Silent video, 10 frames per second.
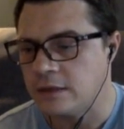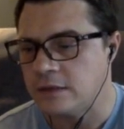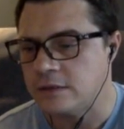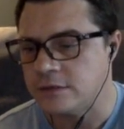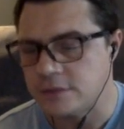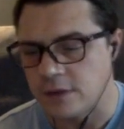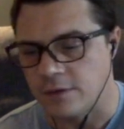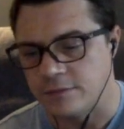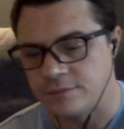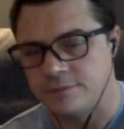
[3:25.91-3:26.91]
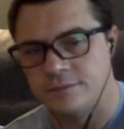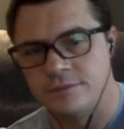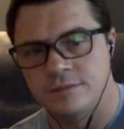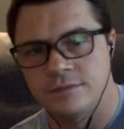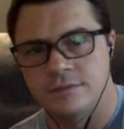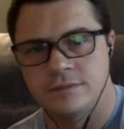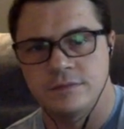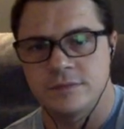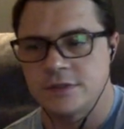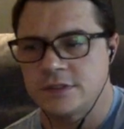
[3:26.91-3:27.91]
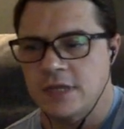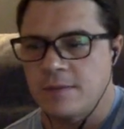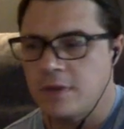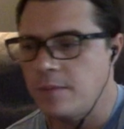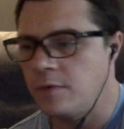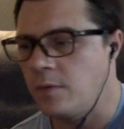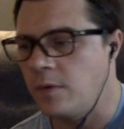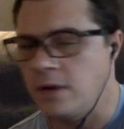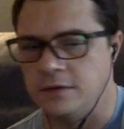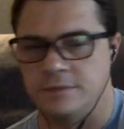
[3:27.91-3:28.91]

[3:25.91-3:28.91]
so step number one.